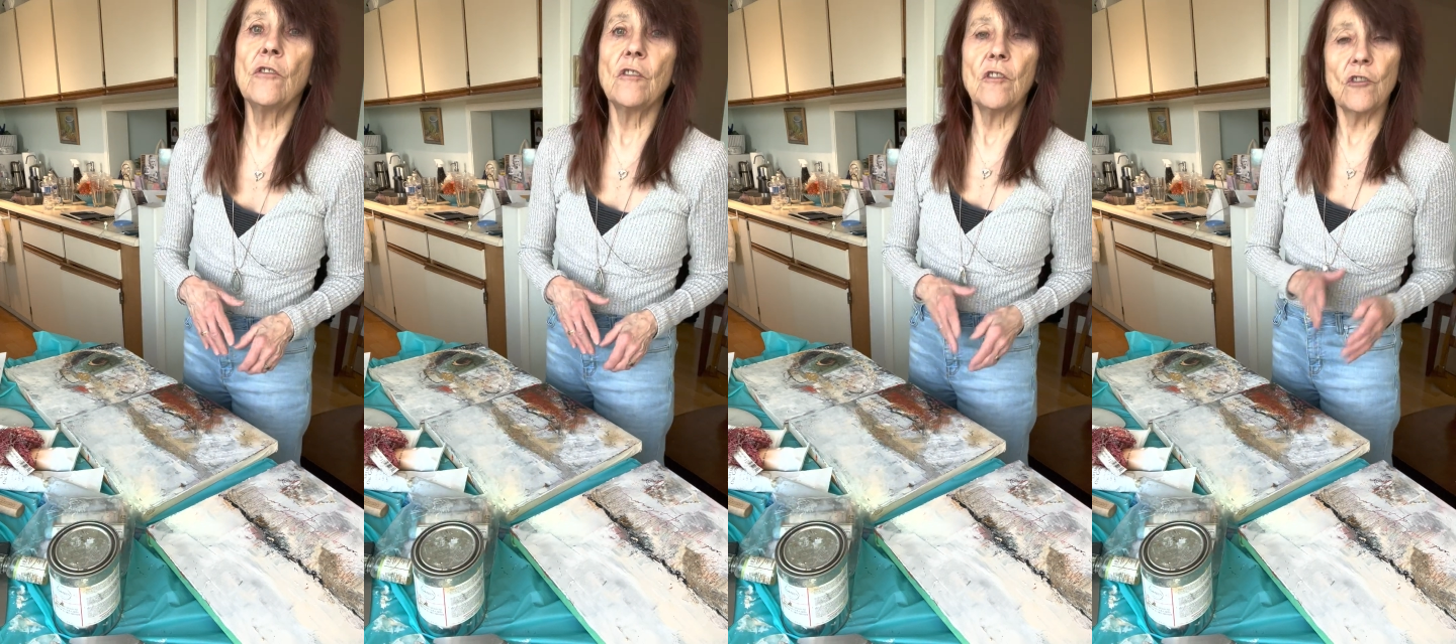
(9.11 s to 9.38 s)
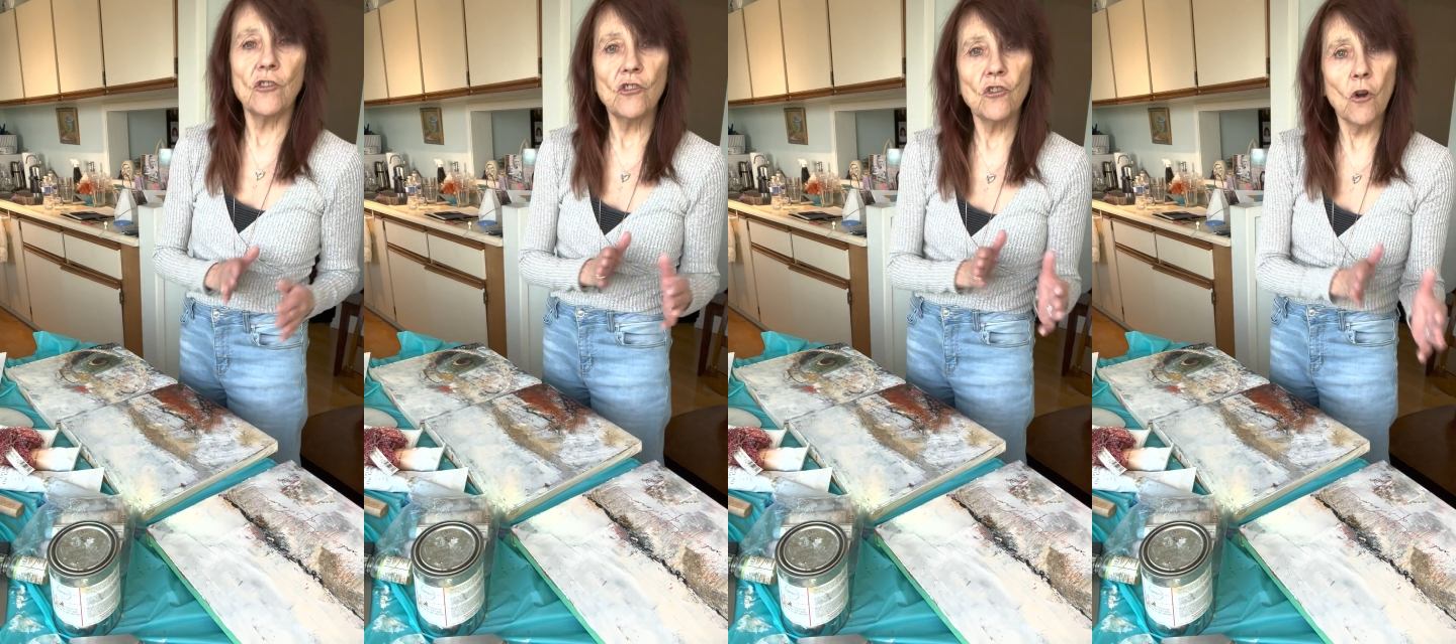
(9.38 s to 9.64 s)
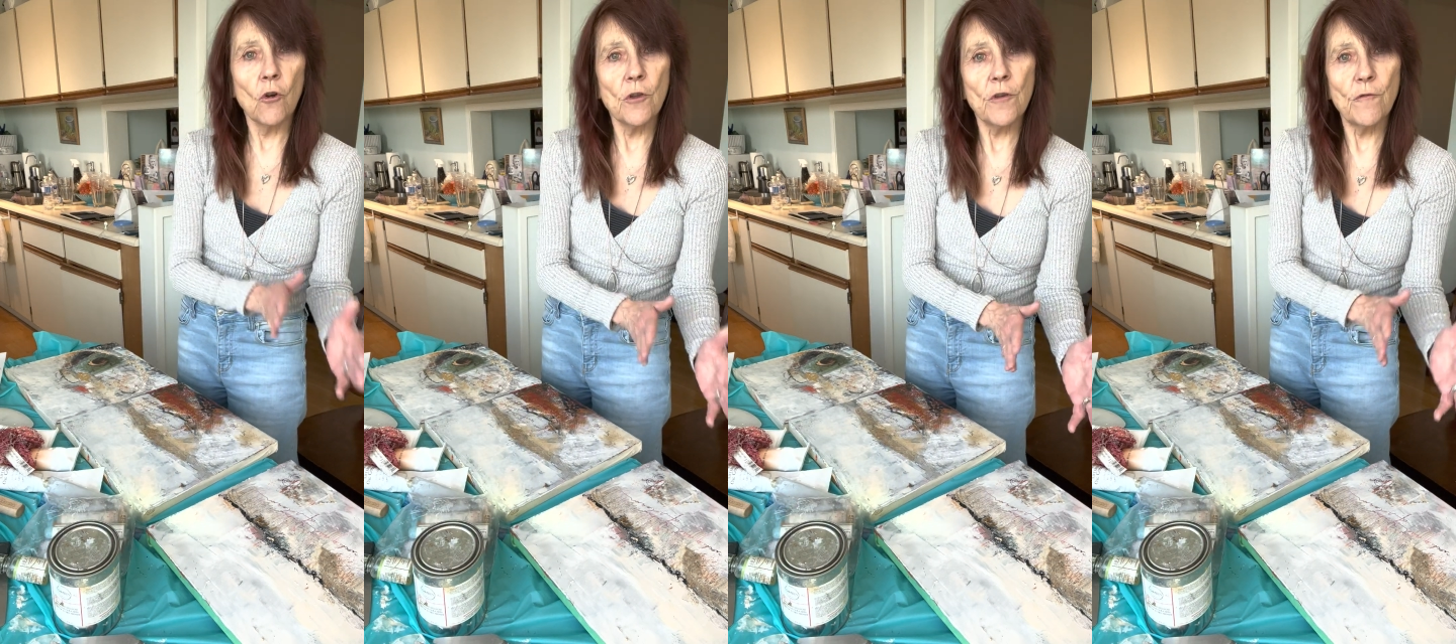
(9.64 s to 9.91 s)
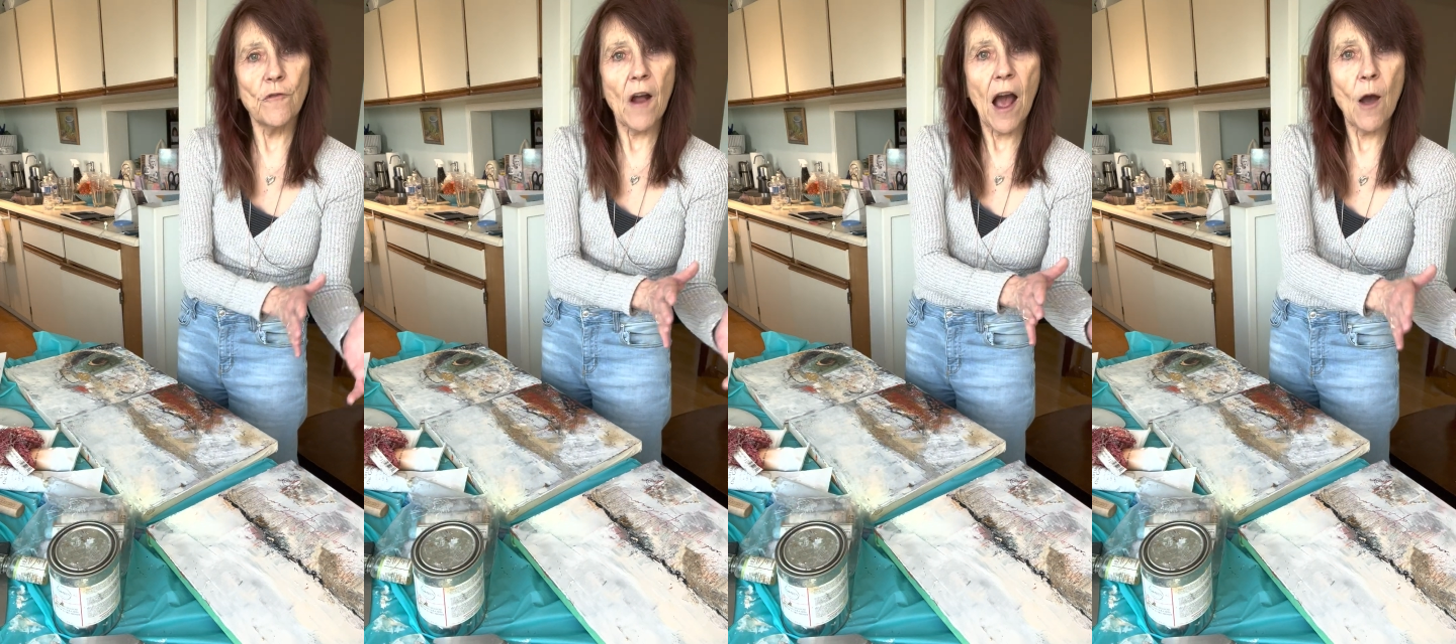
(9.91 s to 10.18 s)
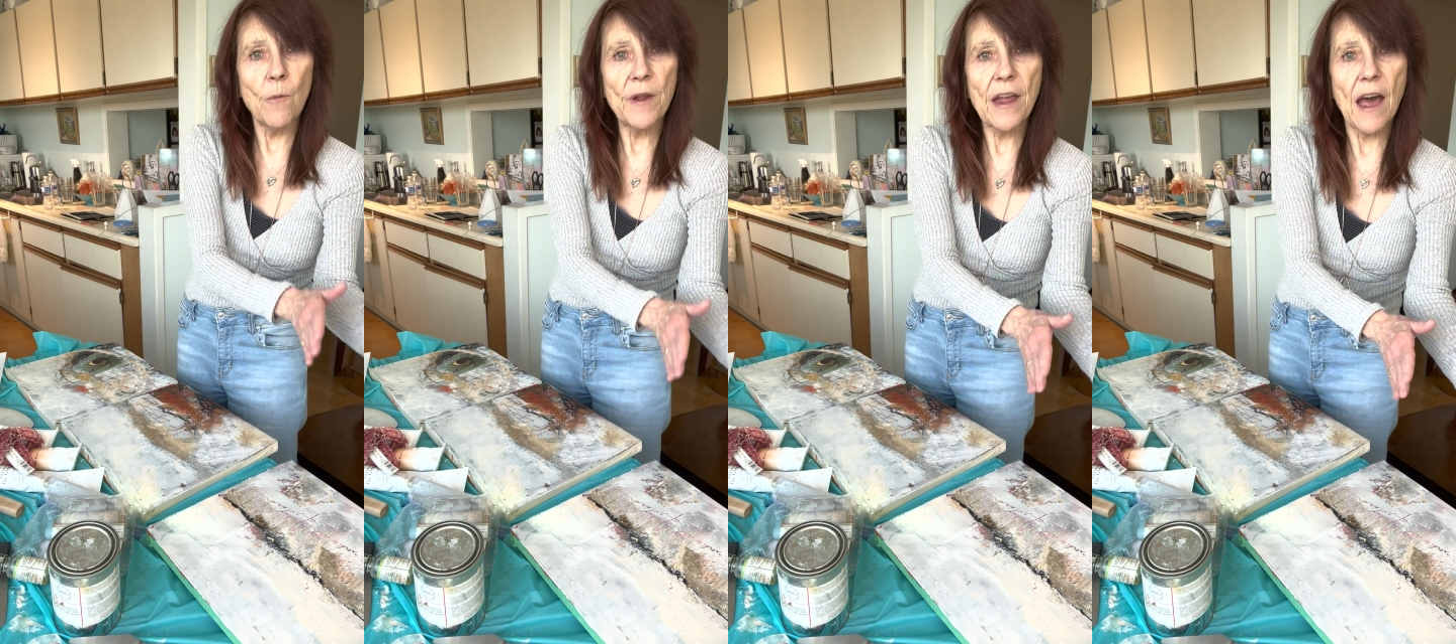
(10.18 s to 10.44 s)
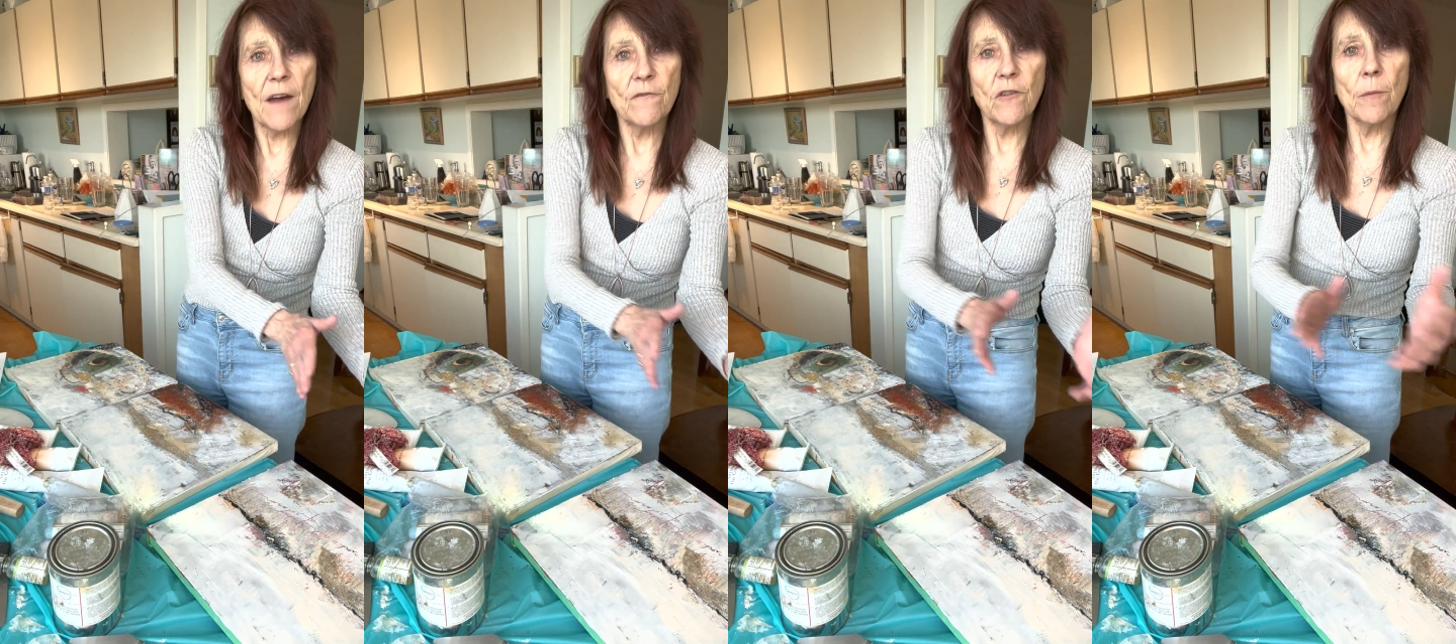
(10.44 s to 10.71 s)
to show you for how we
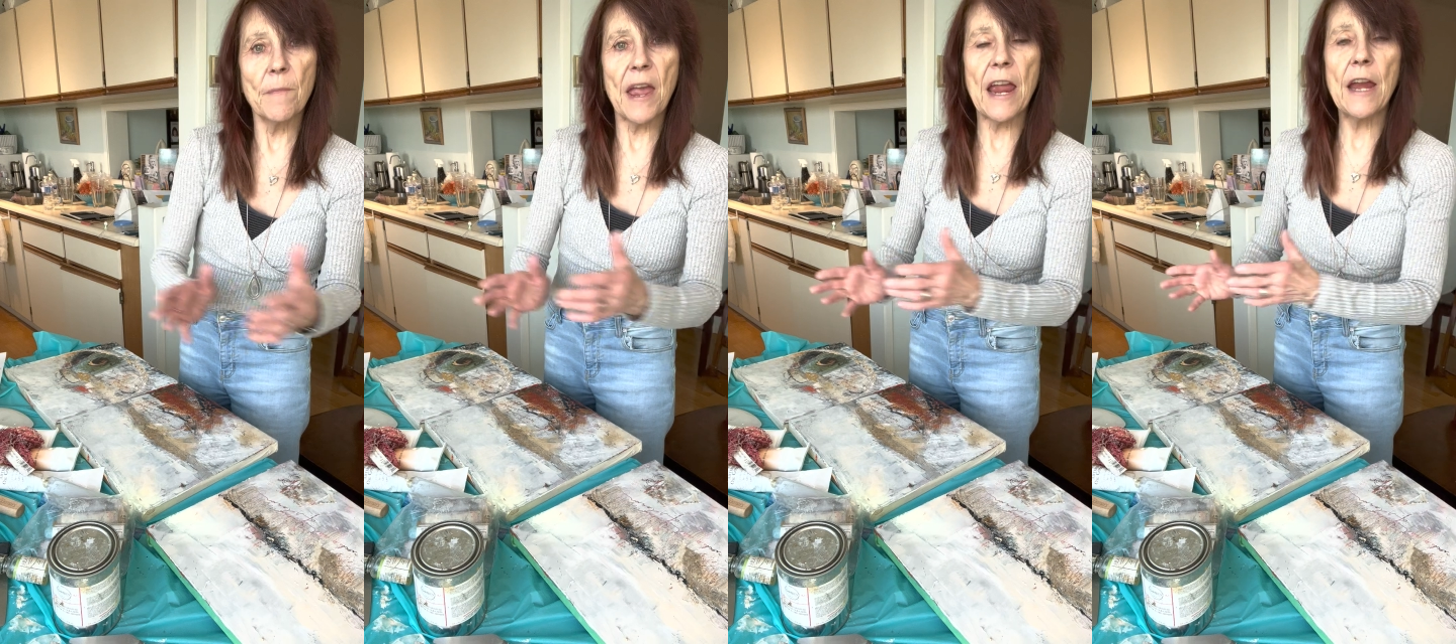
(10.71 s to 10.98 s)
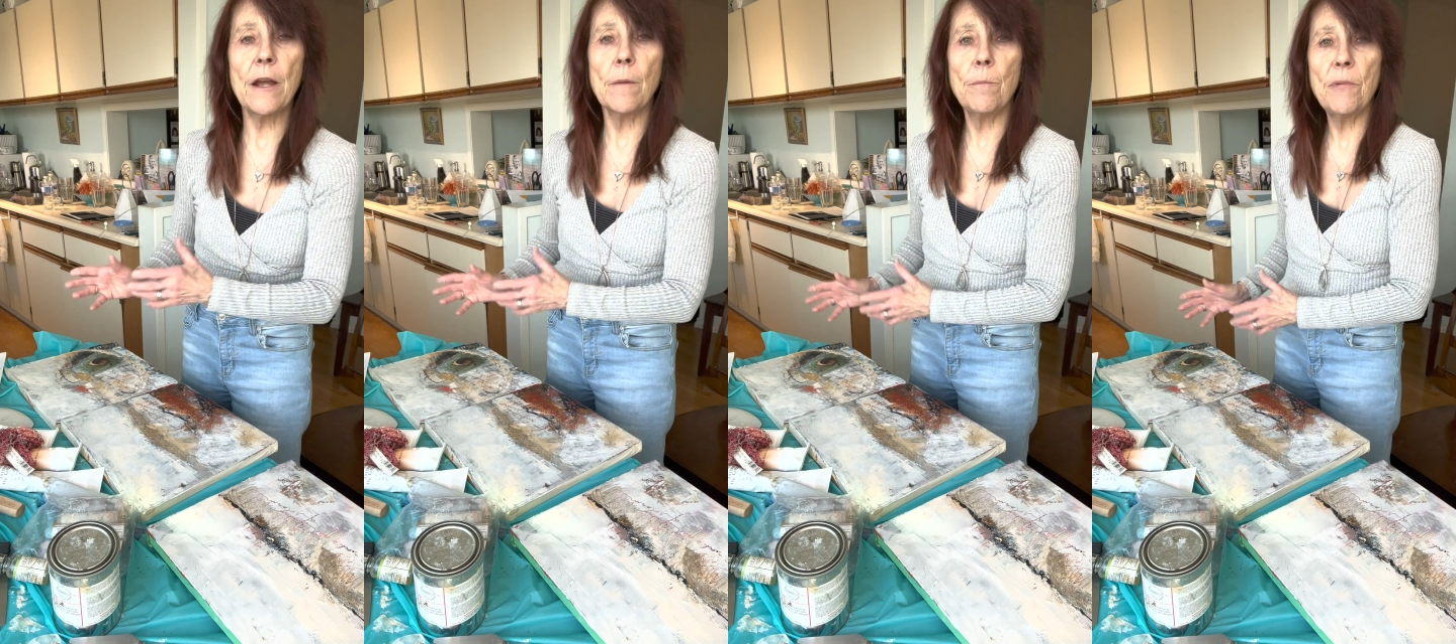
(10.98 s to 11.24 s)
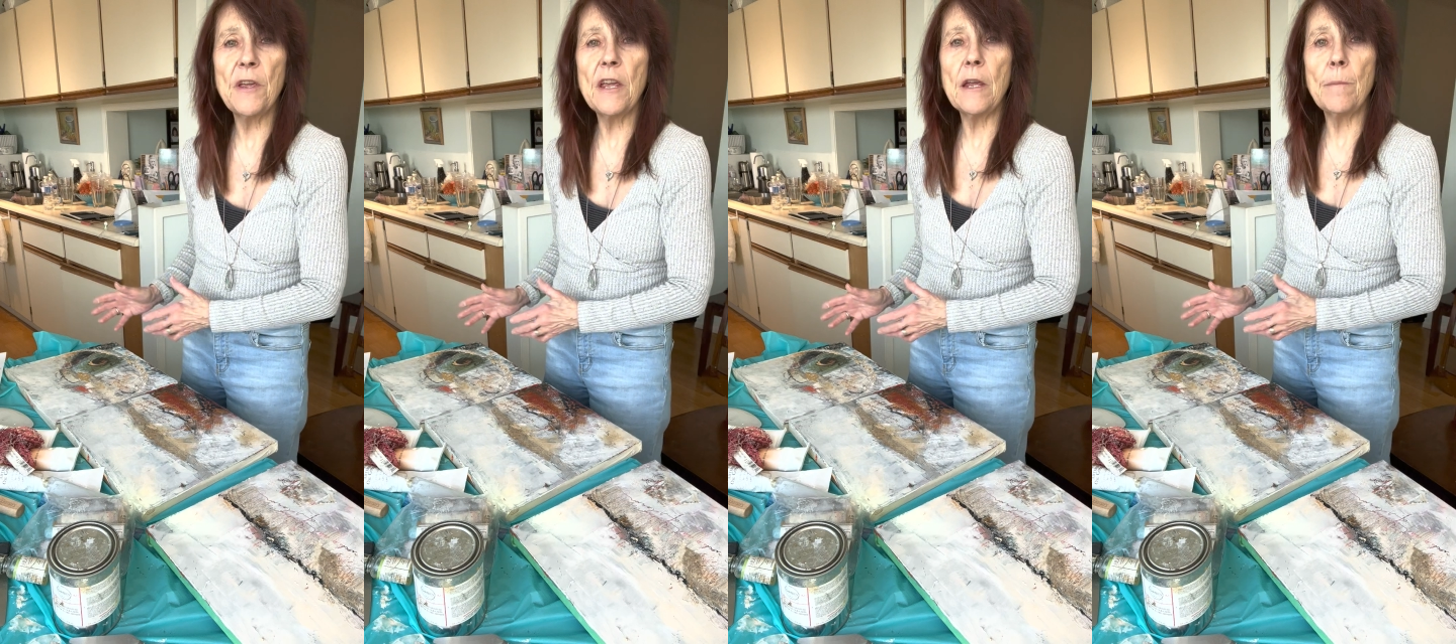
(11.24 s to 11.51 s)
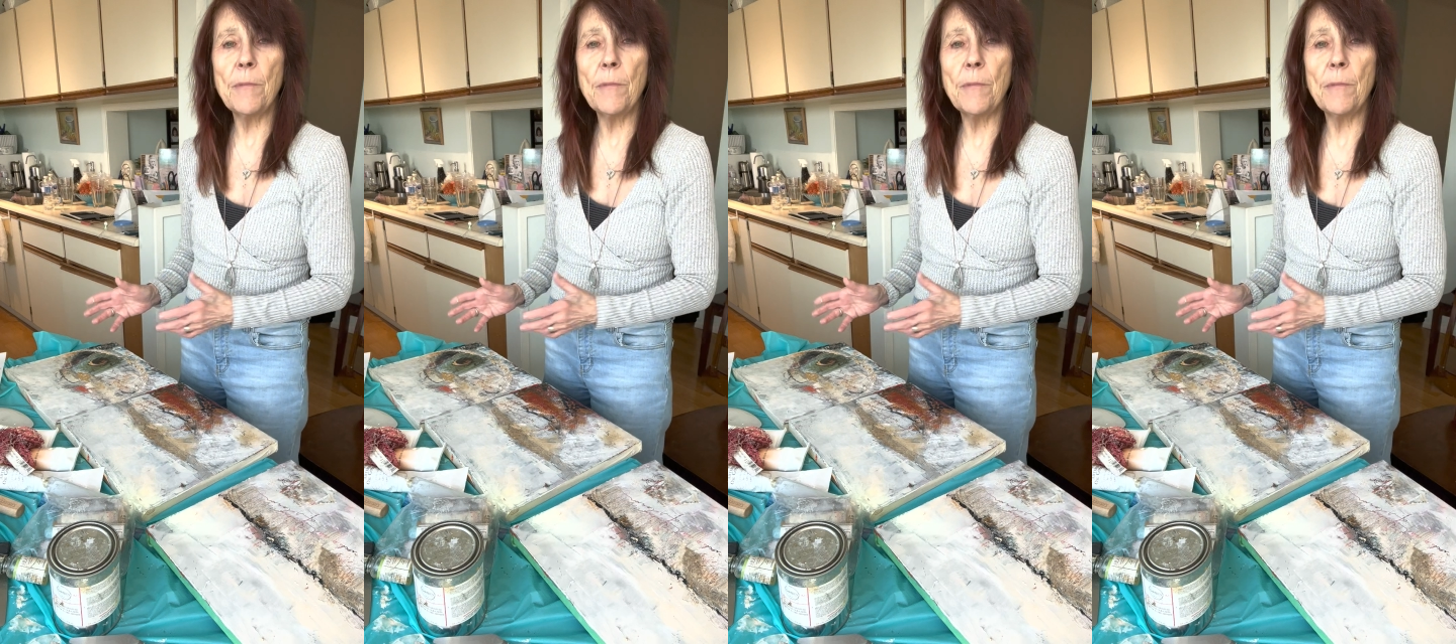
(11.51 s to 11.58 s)
got from A to B,